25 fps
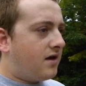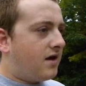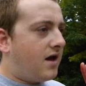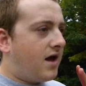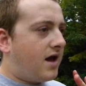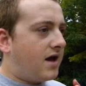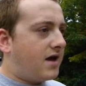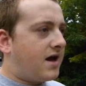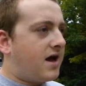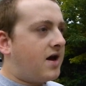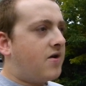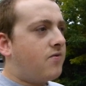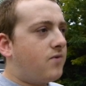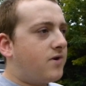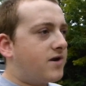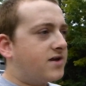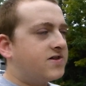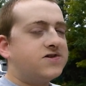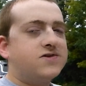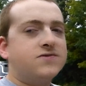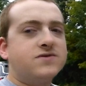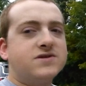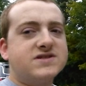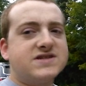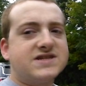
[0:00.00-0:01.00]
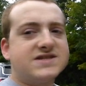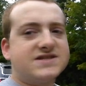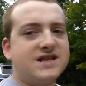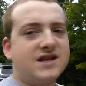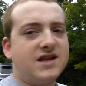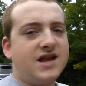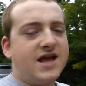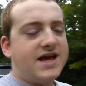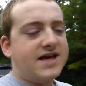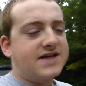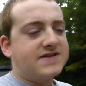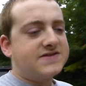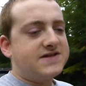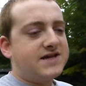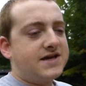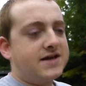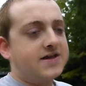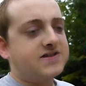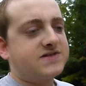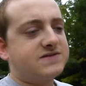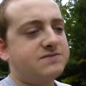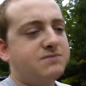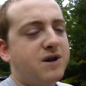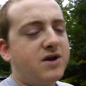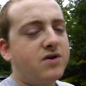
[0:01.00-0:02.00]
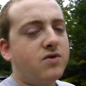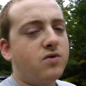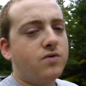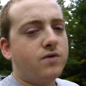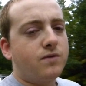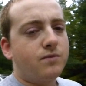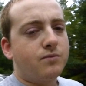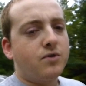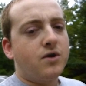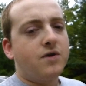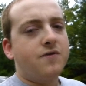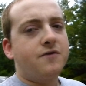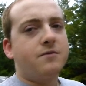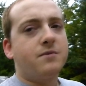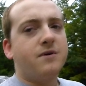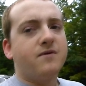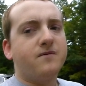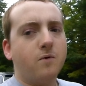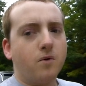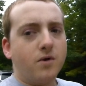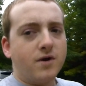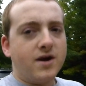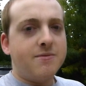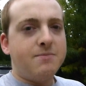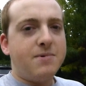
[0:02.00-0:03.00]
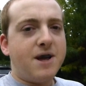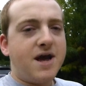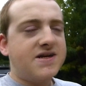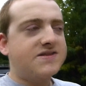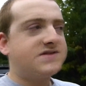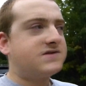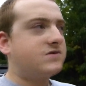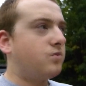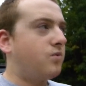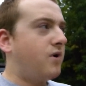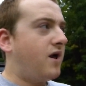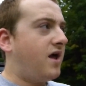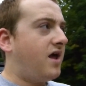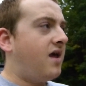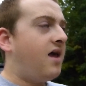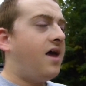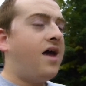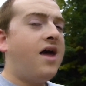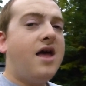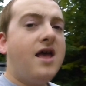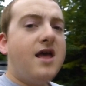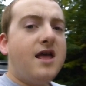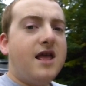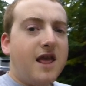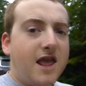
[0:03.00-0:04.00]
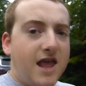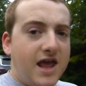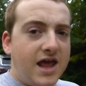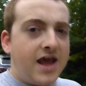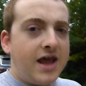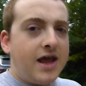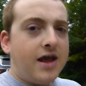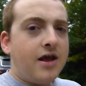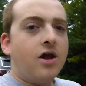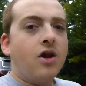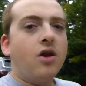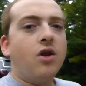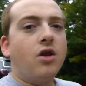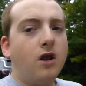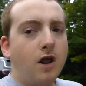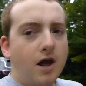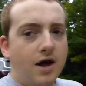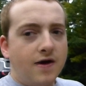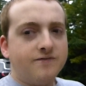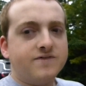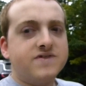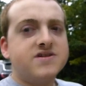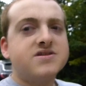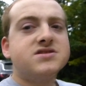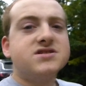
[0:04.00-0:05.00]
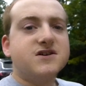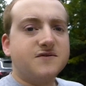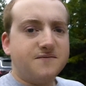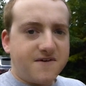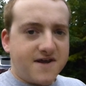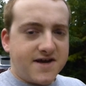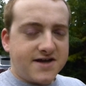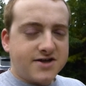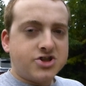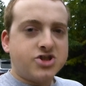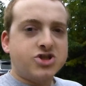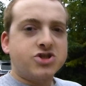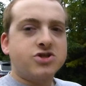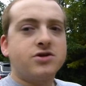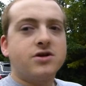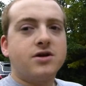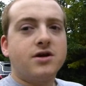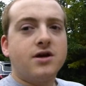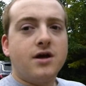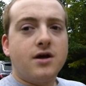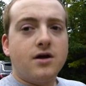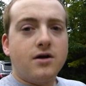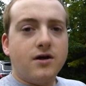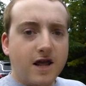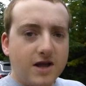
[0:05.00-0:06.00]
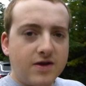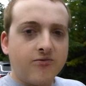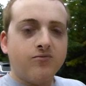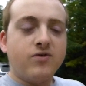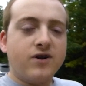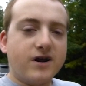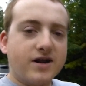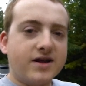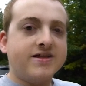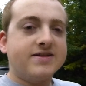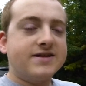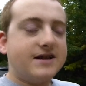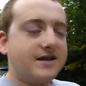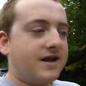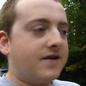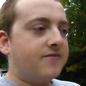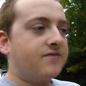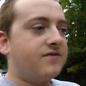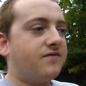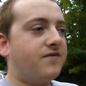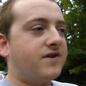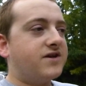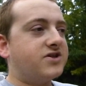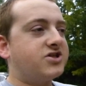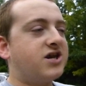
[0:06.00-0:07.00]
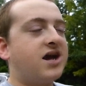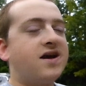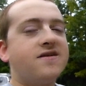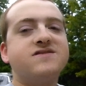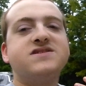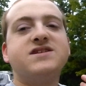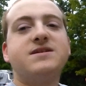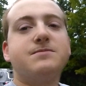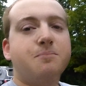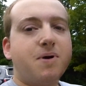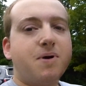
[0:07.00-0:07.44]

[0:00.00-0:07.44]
I kind of want to do this as a legacy, because my older brother, before he passed away, he loved to fish. He really did love to fish. I've seen